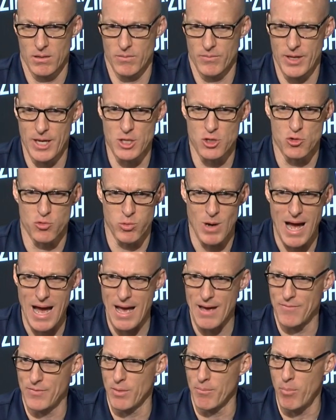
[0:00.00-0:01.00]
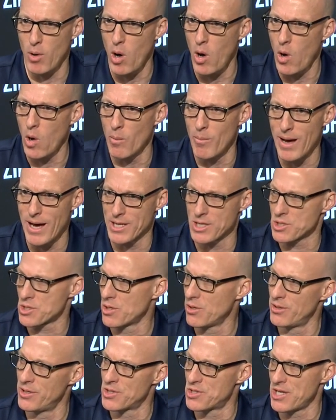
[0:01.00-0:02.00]
They drive the ball about as
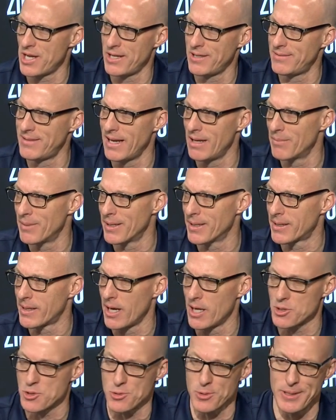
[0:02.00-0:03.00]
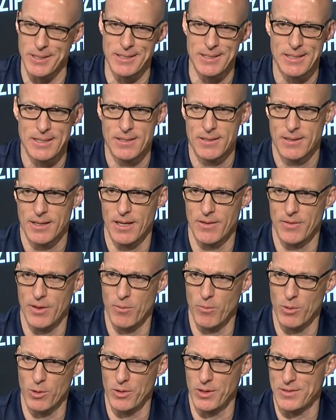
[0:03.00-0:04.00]
good as any team in the country. Yeah. And they
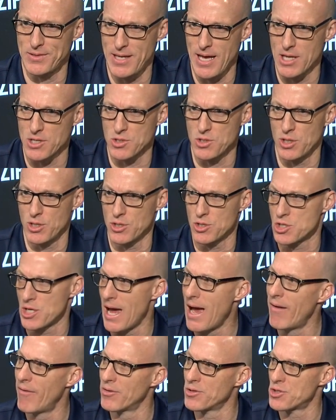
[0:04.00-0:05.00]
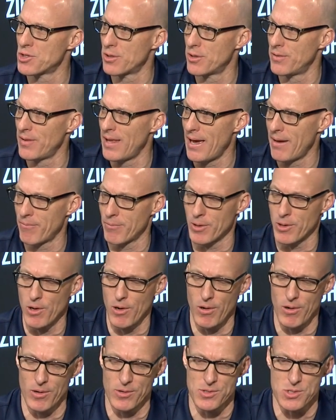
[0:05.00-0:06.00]
really test you and challenge you in that
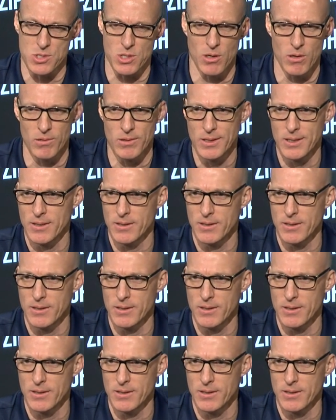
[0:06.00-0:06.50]
regard. So,